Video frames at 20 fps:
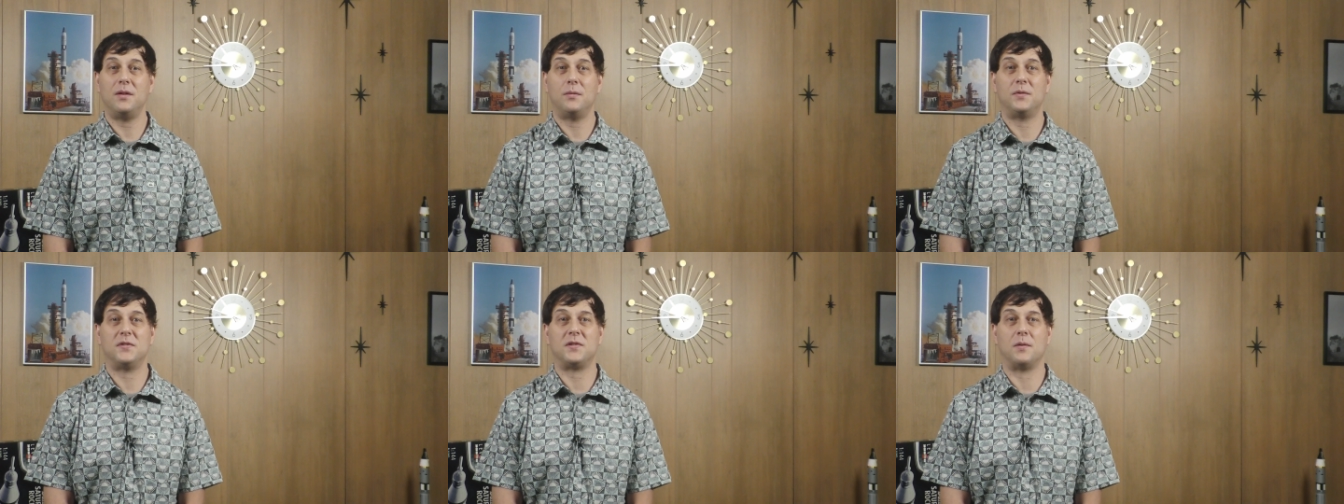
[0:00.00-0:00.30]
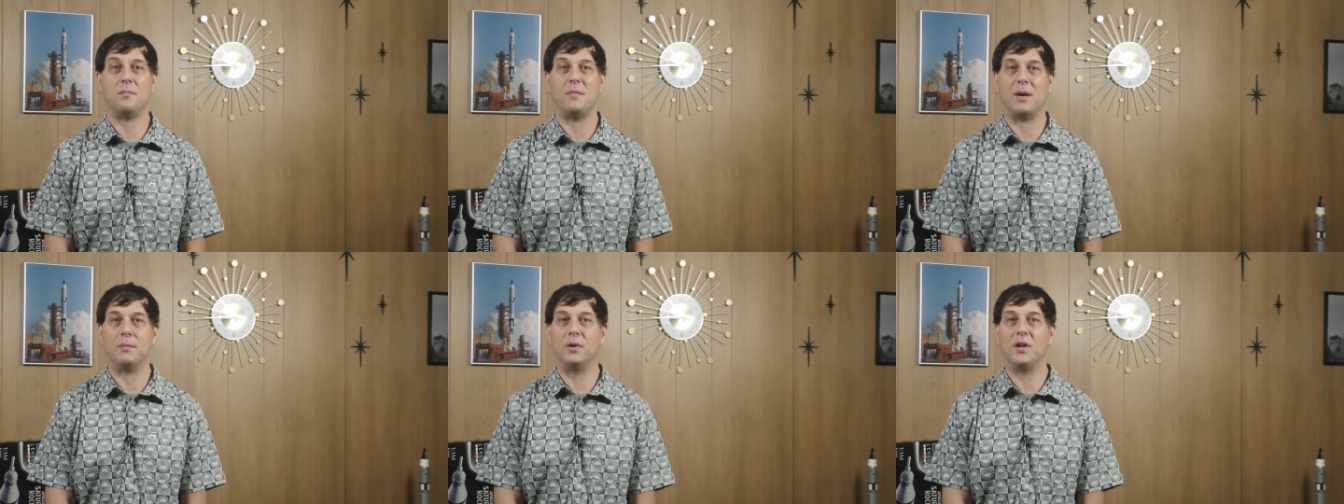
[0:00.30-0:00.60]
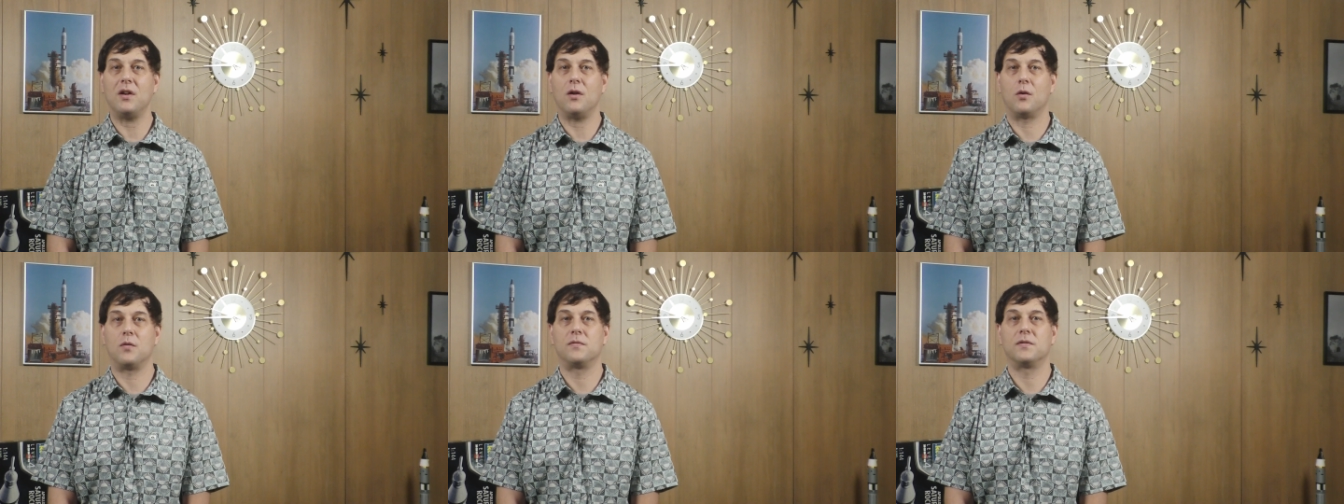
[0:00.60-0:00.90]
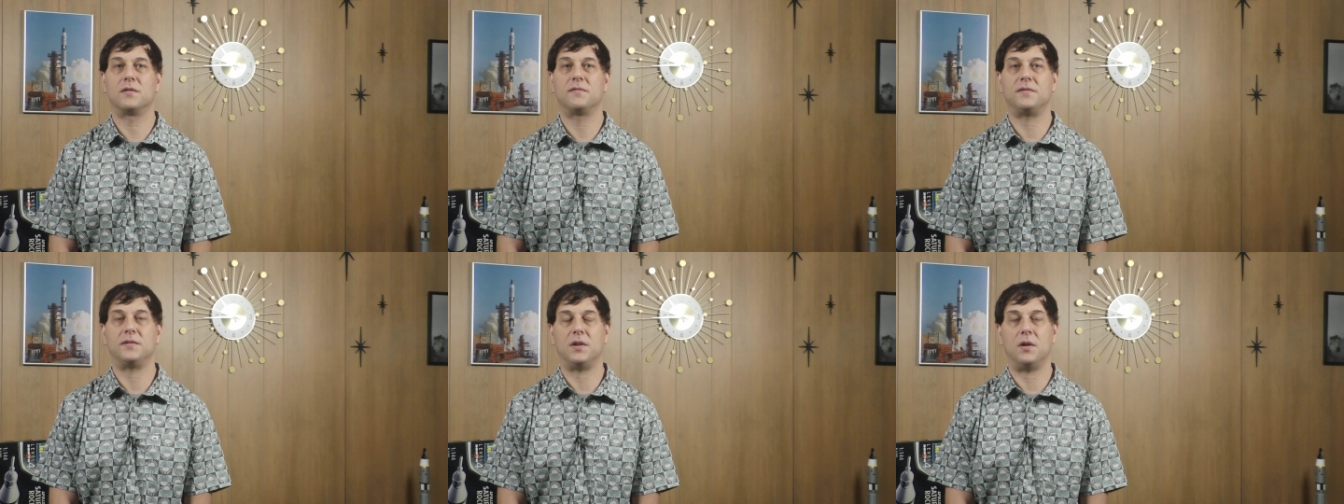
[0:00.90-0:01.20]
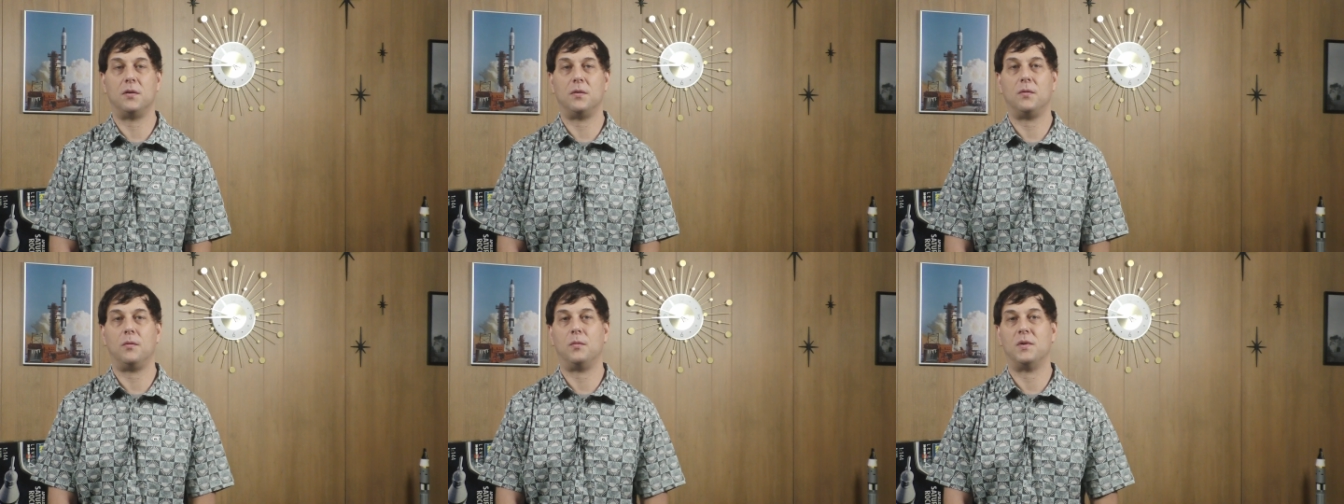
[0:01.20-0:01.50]
it was a memory
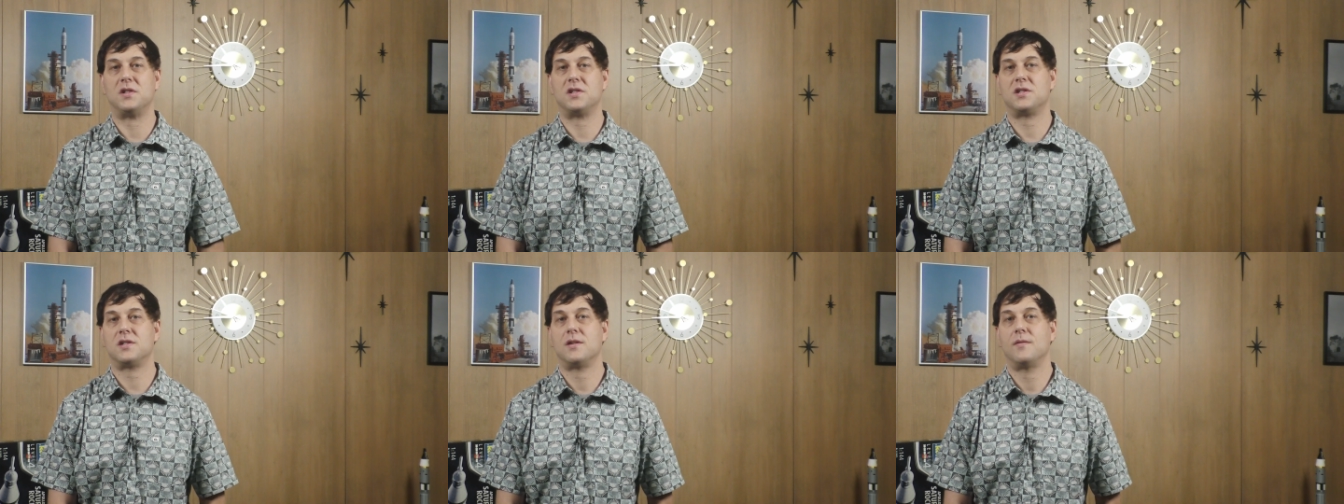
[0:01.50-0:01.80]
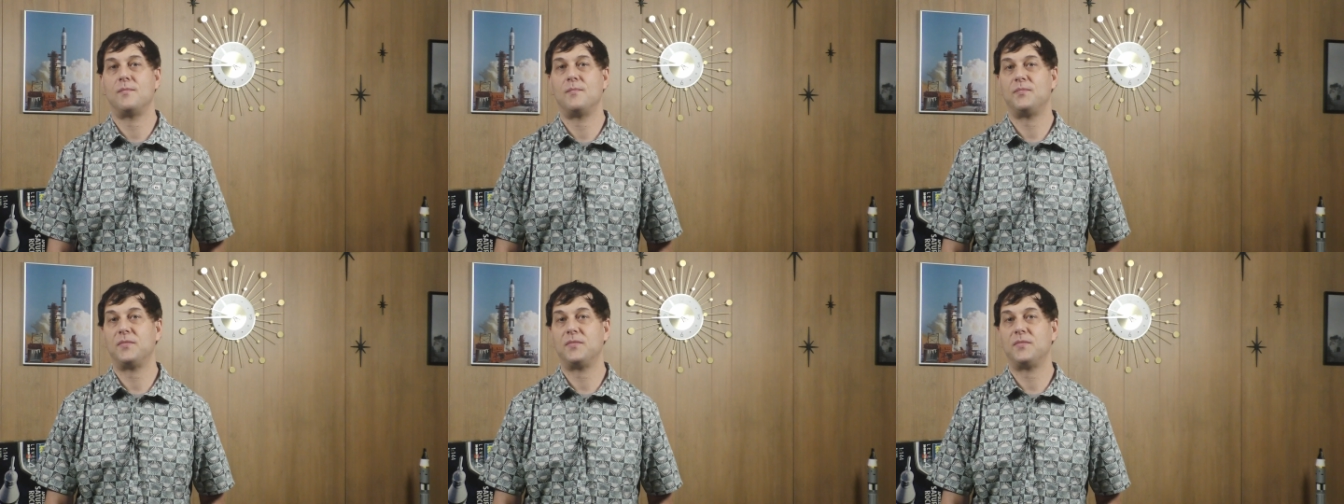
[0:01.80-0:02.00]
overflow which